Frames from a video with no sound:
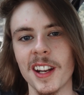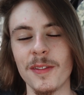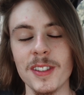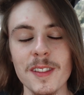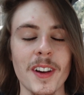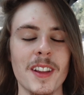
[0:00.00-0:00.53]
it. If
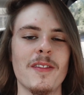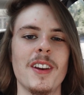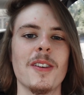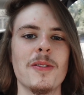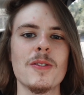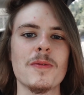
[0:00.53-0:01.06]
you did find the
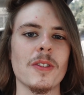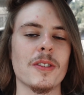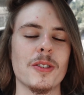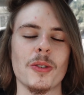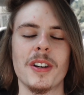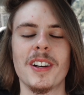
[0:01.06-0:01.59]
video useful or
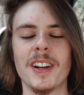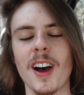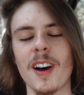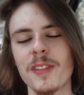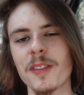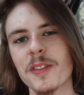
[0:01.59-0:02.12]
enjoyed it at
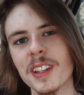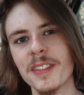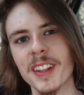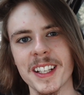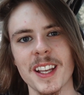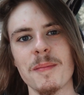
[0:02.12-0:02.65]
all, feel free to leave a
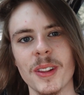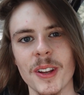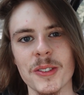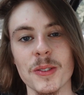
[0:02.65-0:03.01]
like down below,